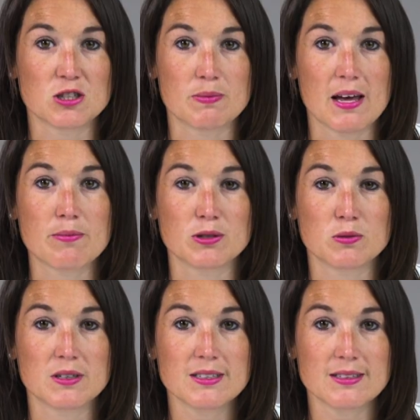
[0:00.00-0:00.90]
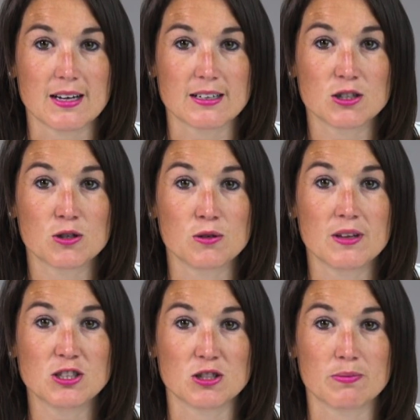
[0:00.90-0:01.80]
should be able to understand who
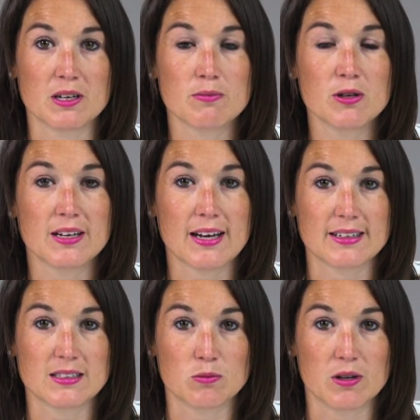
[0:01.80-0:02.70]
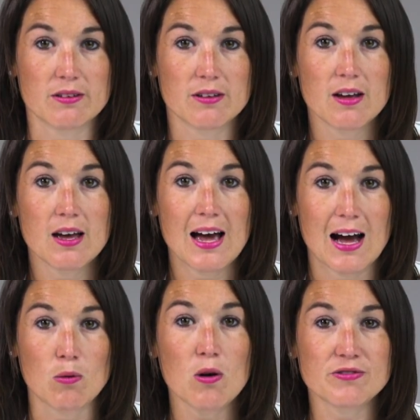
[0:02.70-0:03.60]
they should be communicating with,
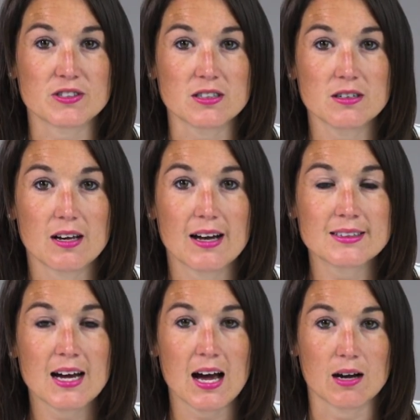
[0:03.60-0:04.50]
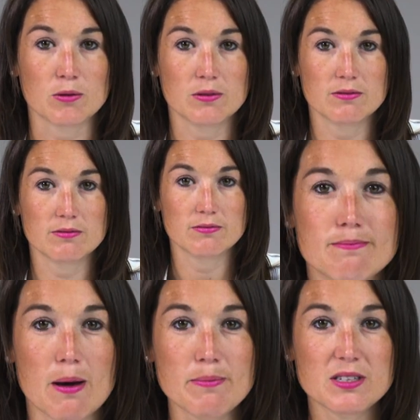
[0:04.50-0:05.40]
how often and how.
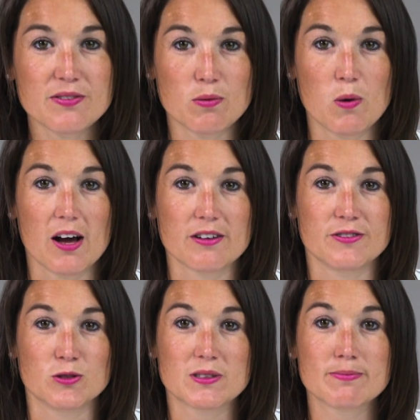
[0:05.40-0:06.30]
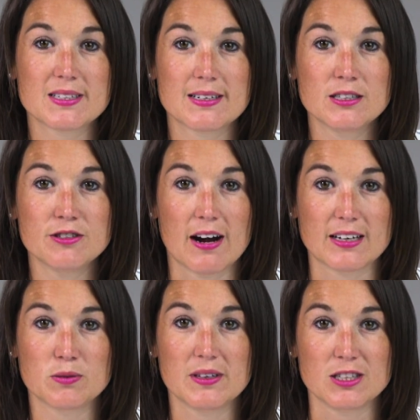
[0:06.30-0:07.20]
Members of the workforce must
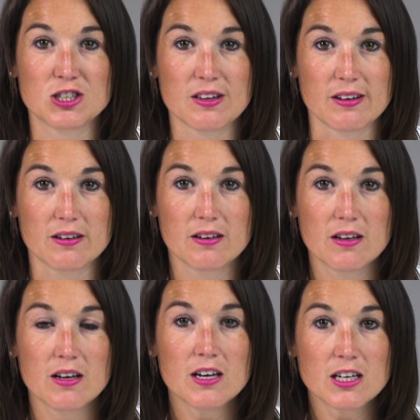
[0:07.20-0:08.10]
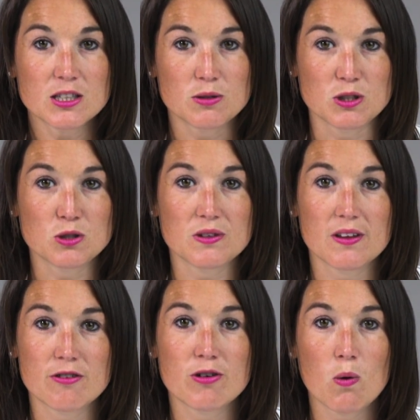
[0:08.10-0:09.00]
interact with each other to ensure
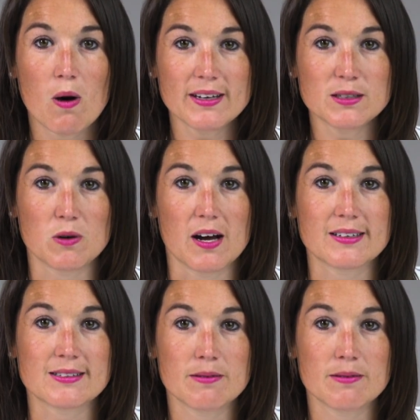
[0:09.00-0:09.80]
that the required work is